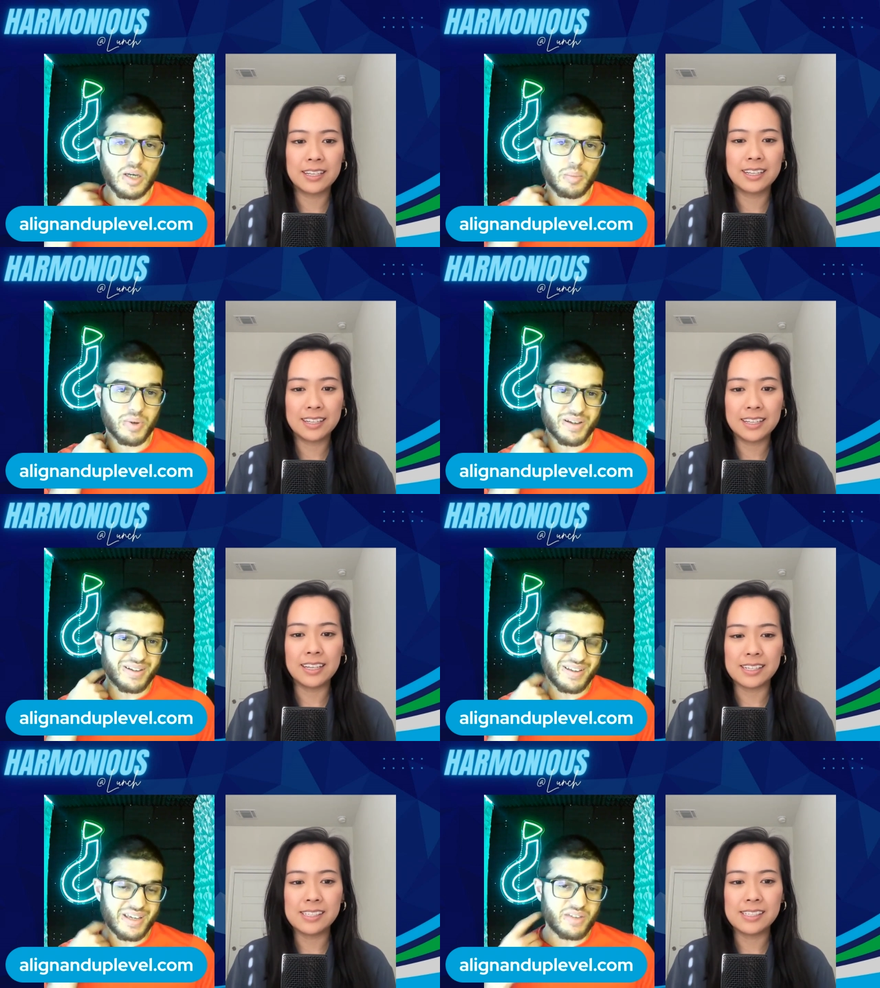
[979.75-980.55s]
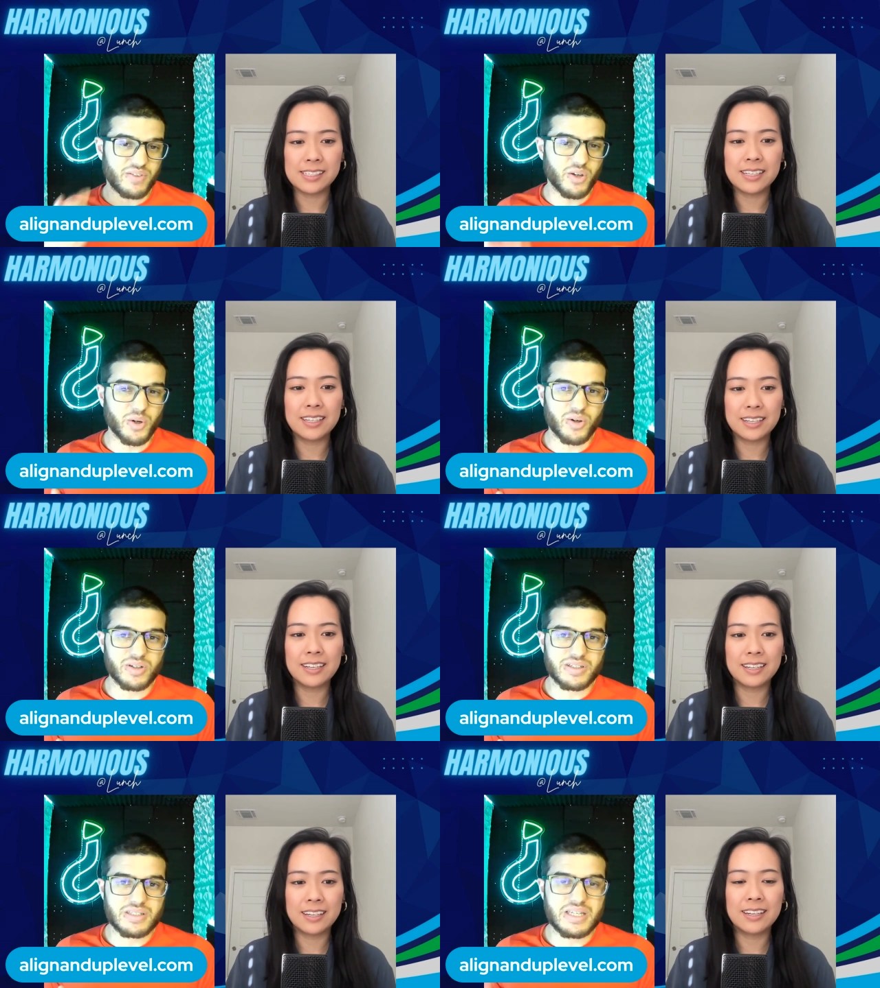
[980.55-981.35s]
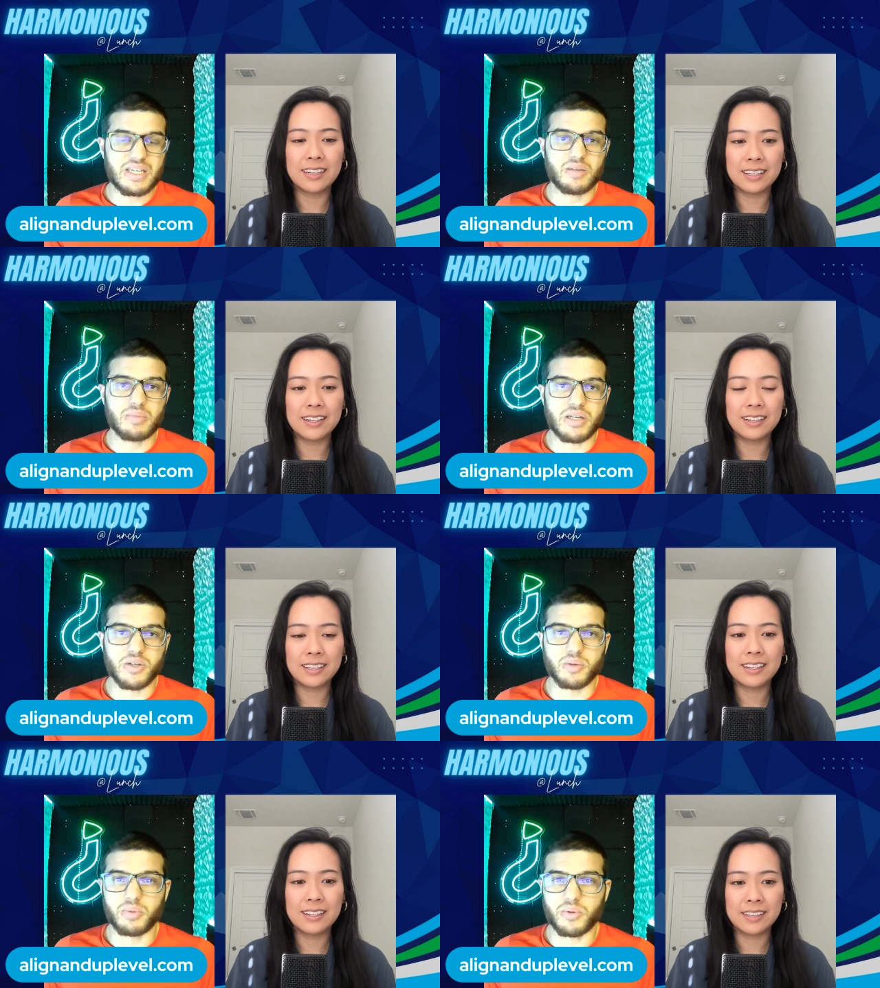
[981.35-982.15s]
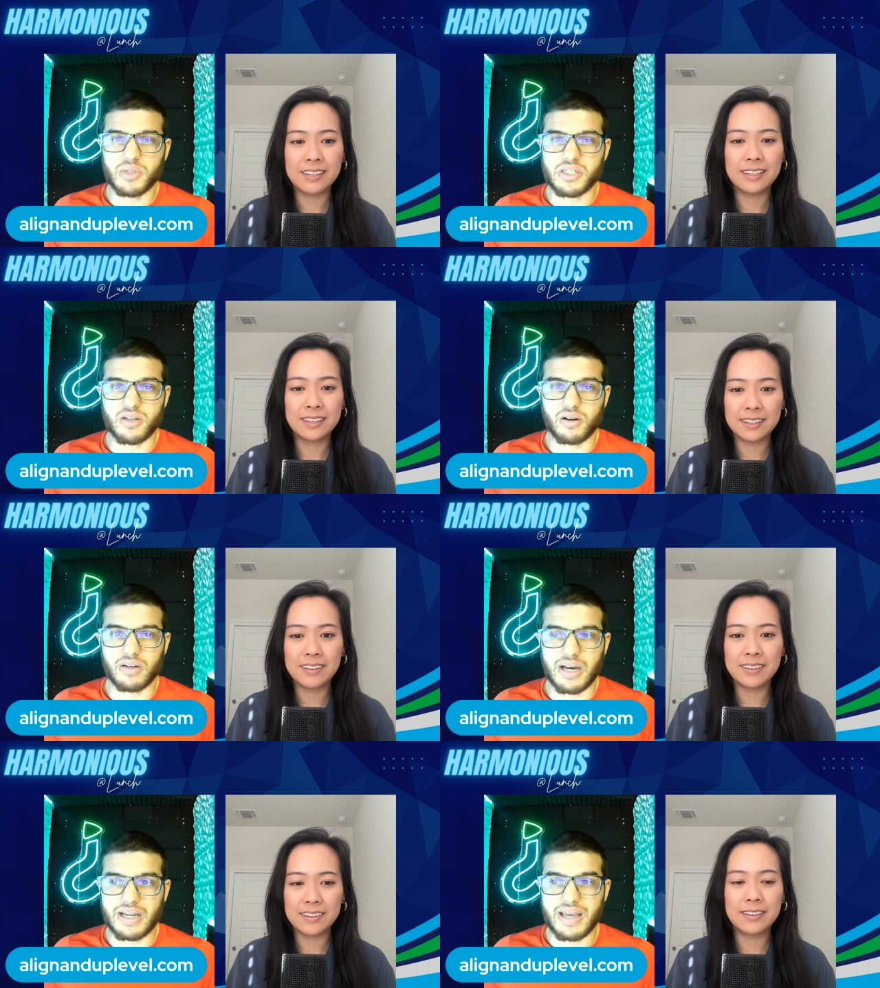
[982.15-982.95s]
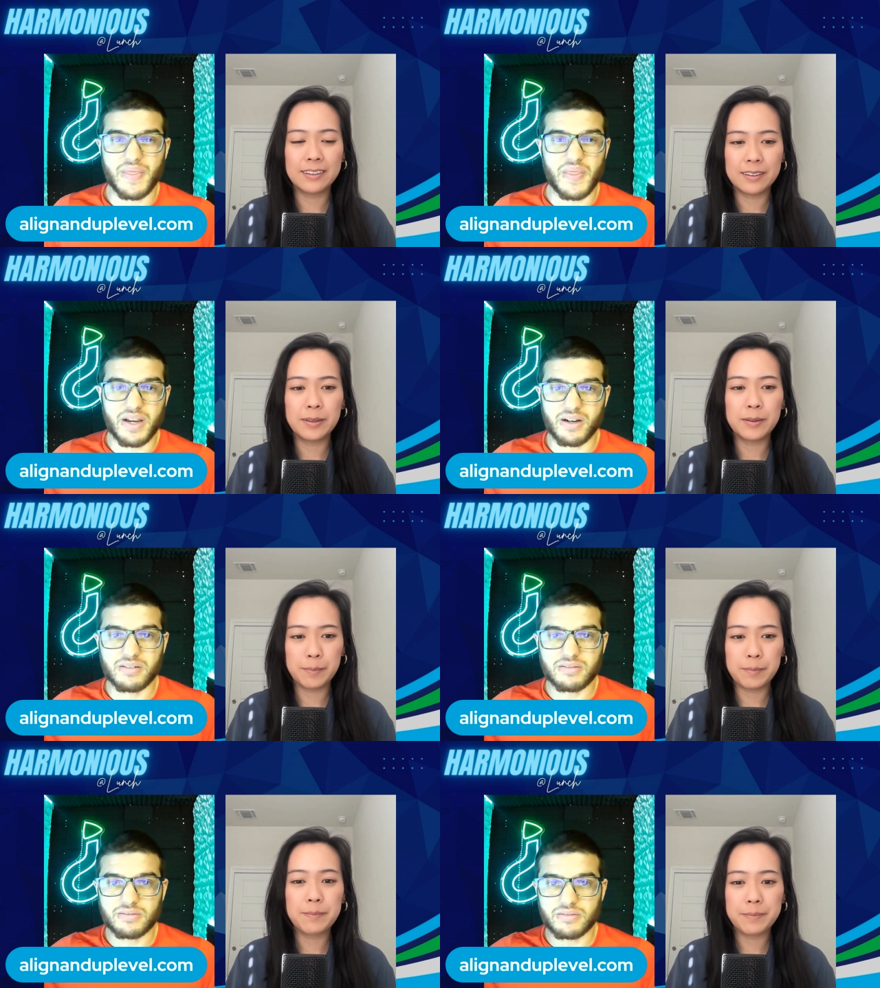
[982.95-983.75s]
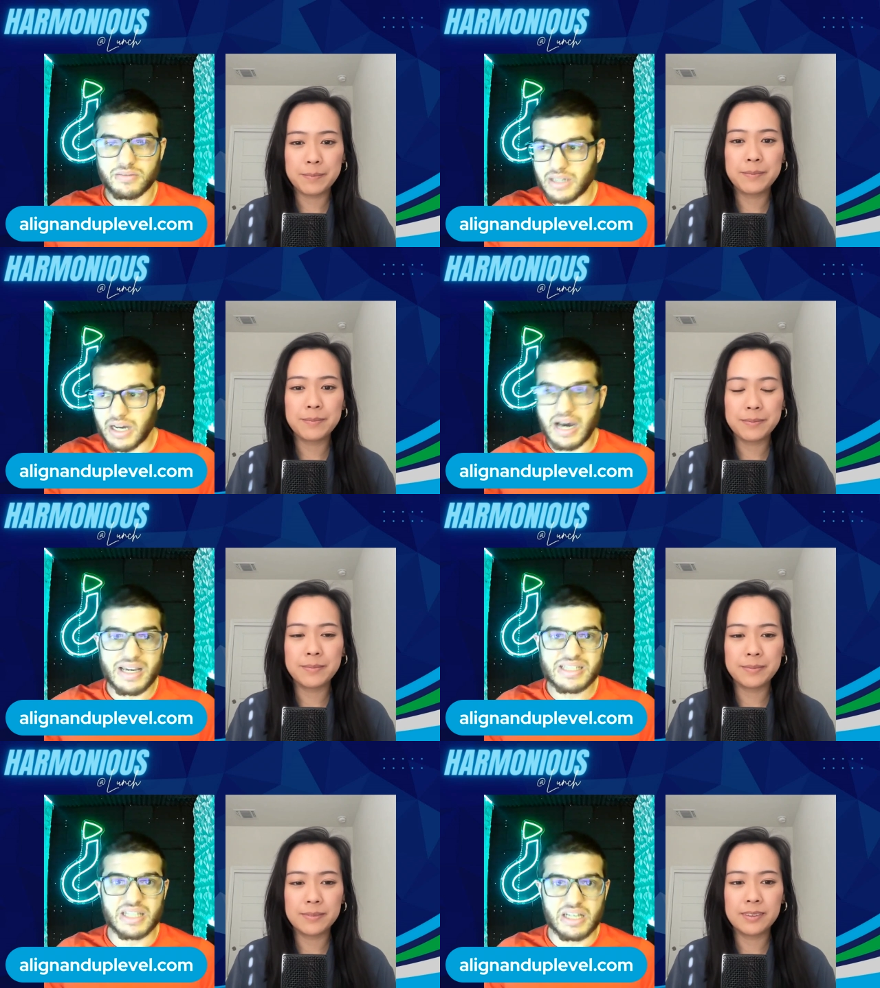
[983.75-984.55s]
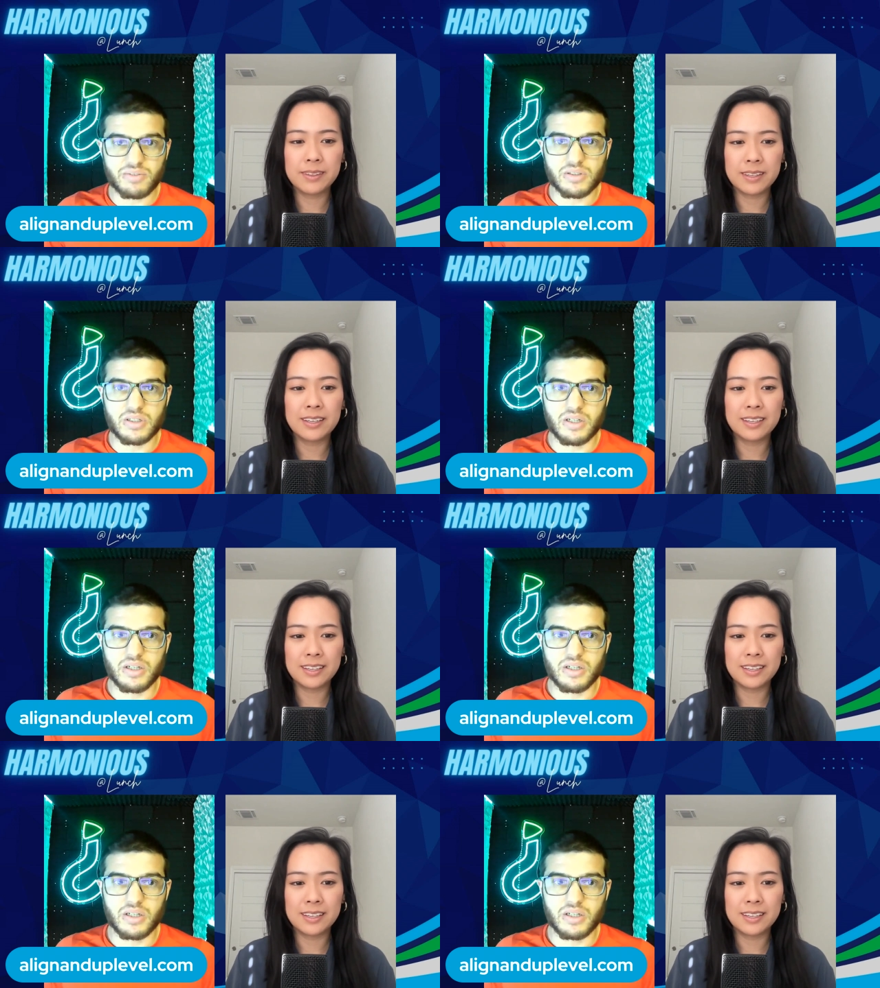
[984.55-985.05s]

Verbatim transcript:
Speaker 1: But if your team and your employees are not at their highest level,